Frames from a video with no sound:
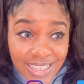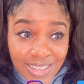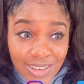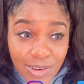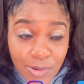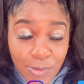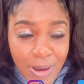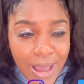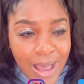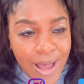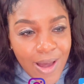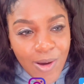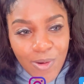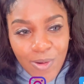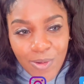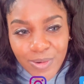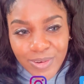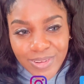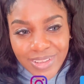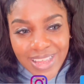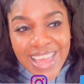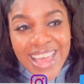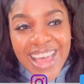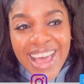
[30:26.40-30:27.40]
wow,
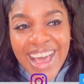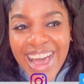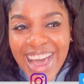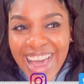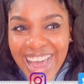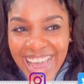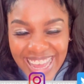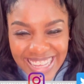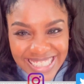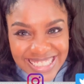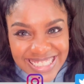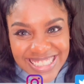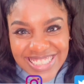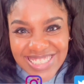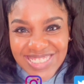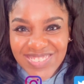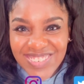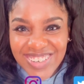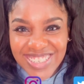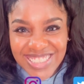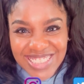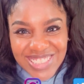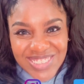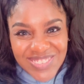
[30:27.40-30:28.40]
I did so
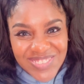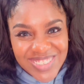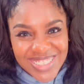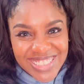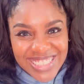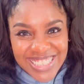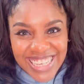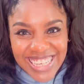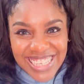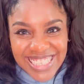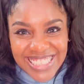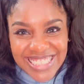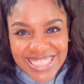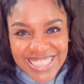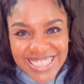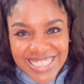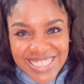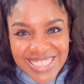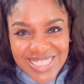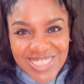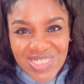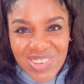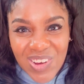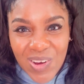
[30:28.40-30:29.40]
many different things in
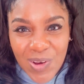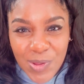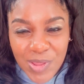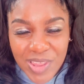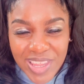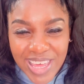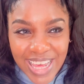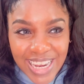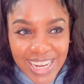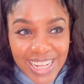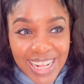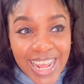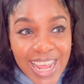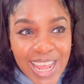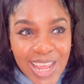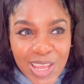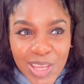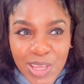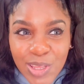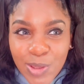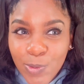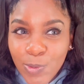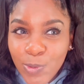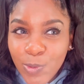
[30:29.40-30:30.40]
Seoul that
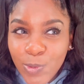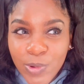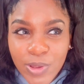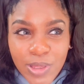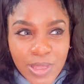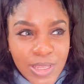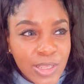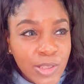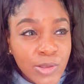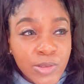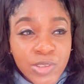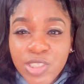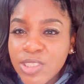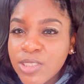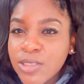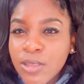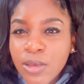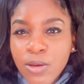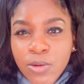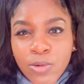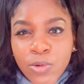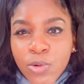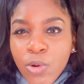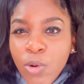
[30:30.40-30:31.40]
you just
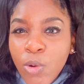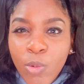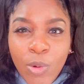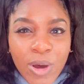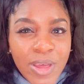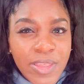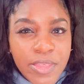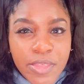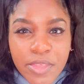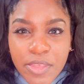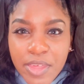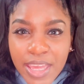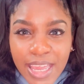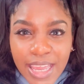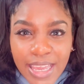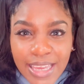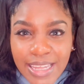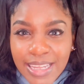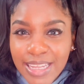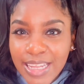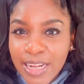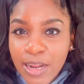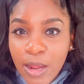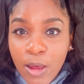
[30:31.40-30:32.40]
Google one thing
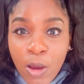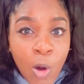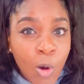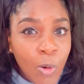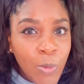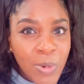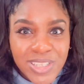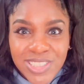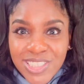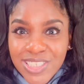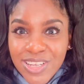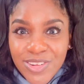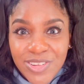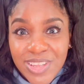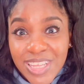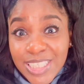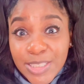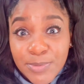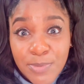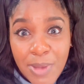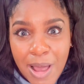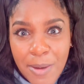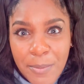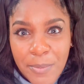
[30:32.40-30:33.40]
and then a whole bunch of other things
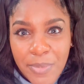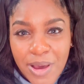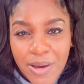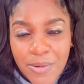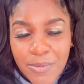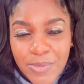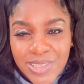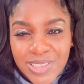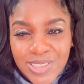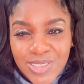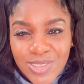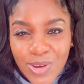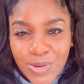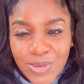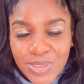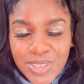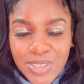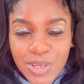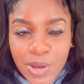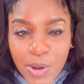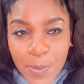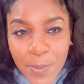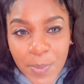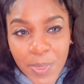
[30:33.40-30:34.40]
pop up in Seoul.
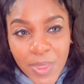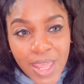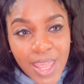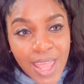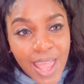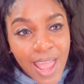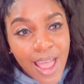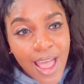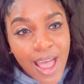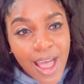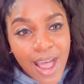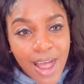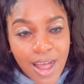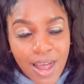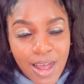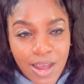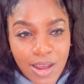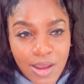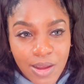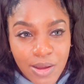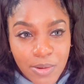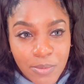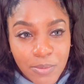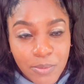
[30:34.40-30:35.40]
So,
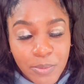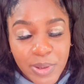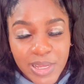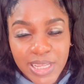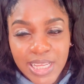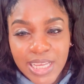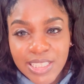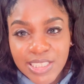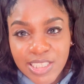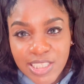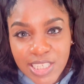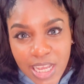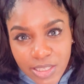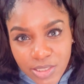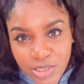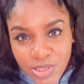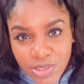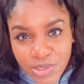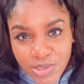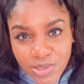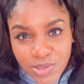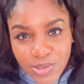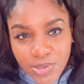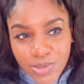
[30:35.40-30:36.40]
but in
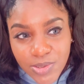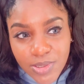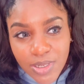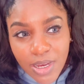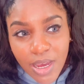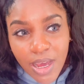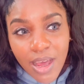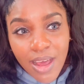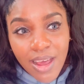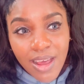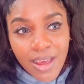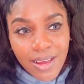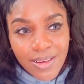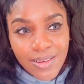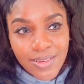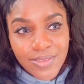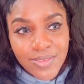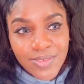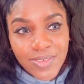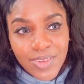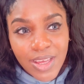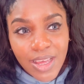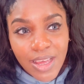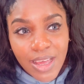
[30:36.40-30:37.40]

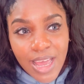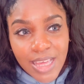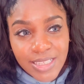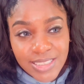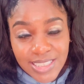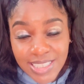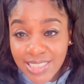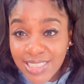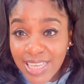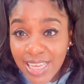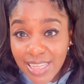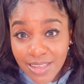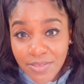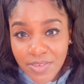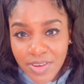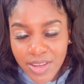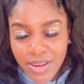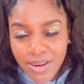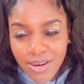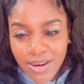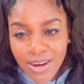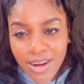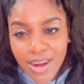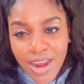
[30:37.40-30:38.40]
Jeju, since I live
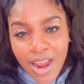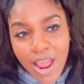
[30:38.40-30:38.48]
here,